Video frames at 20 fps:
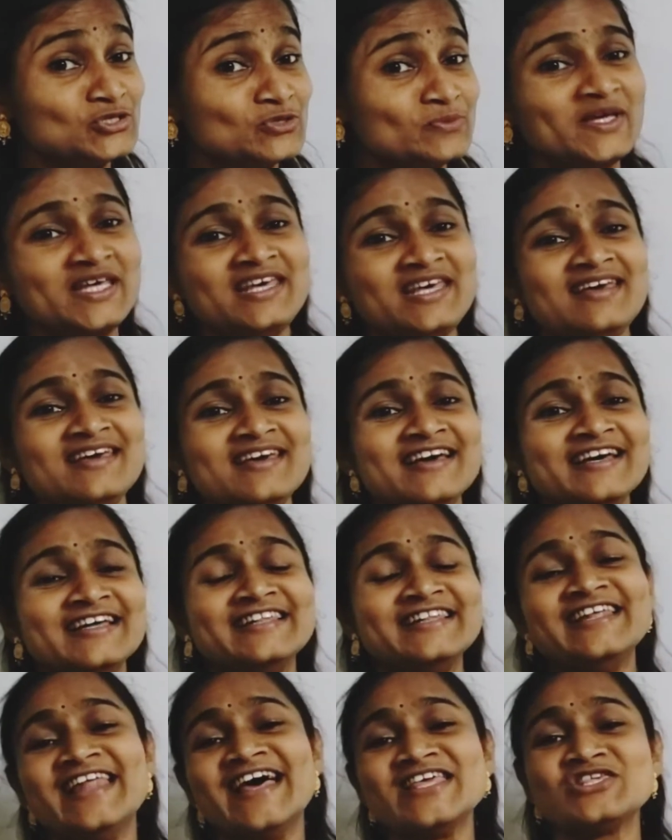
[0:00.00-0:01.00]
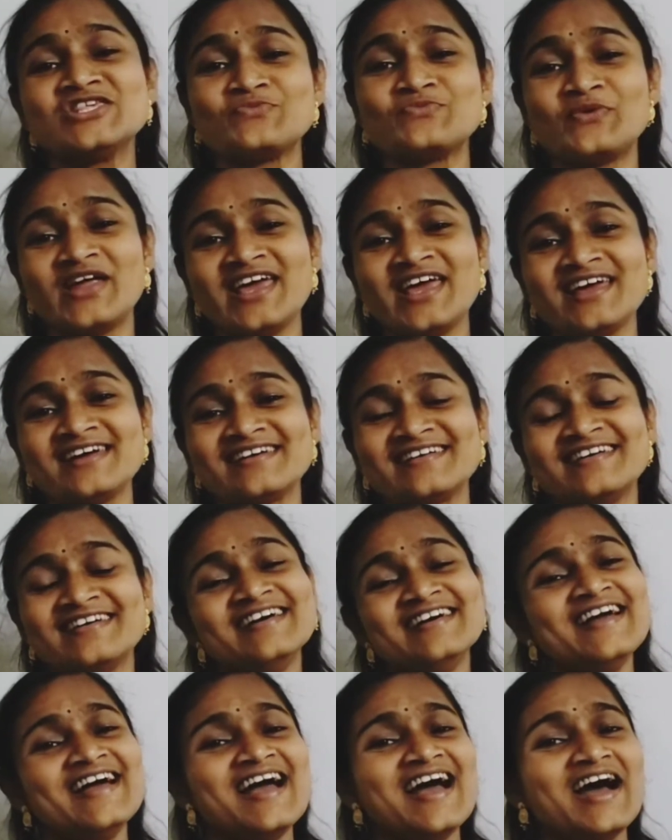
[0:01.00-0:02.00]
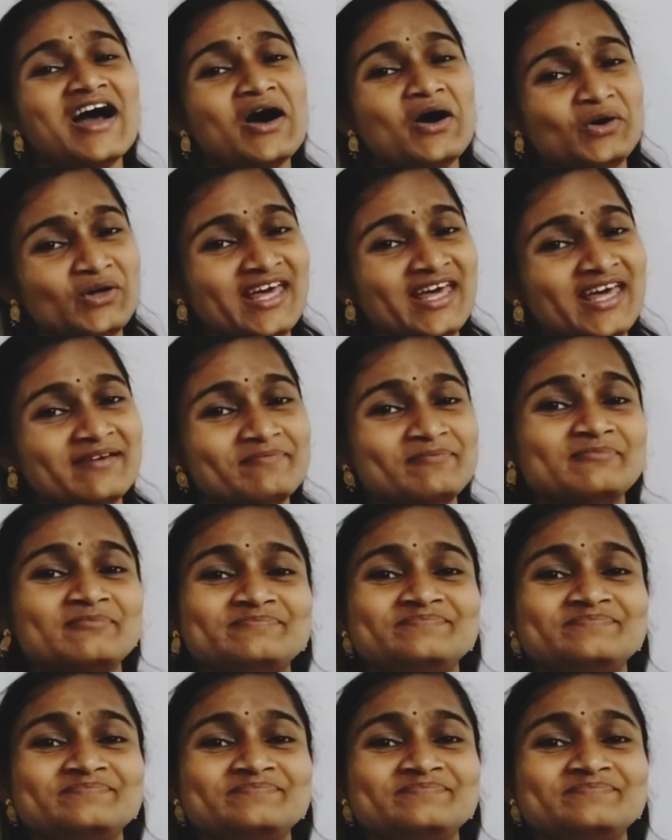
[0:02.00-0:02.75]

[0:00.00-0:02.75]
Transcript: be the lunch break, okay,